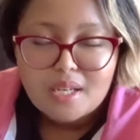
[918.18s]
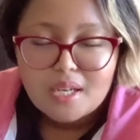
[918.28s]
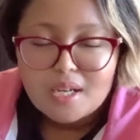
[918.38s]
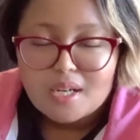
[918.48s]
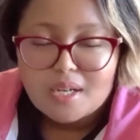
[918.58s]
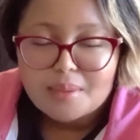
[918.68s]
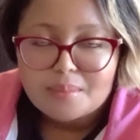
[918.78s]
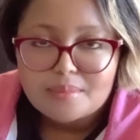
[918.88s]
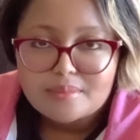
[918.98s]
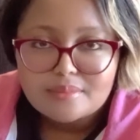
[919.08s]

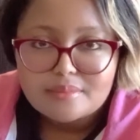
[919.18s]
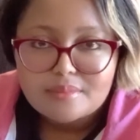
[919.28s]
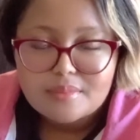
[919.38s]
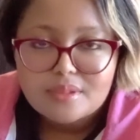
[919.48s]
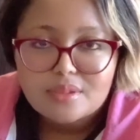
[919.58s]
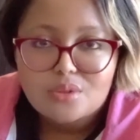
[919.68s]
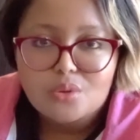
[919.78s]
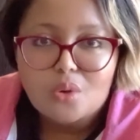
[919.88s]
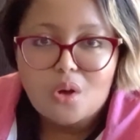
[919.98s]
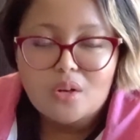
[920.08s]
um, you
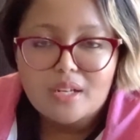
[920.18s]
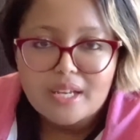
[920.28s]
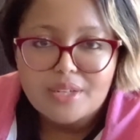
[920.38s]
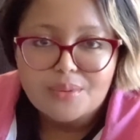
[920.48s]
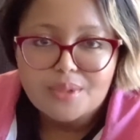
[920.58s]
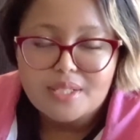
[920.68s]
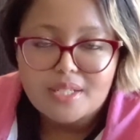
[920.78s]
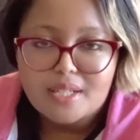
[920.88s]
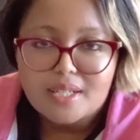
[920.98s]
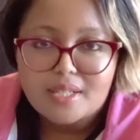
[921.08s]
know, online
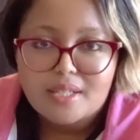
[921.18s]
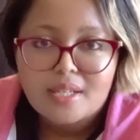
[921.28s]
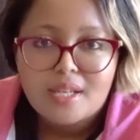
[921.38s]
retailer,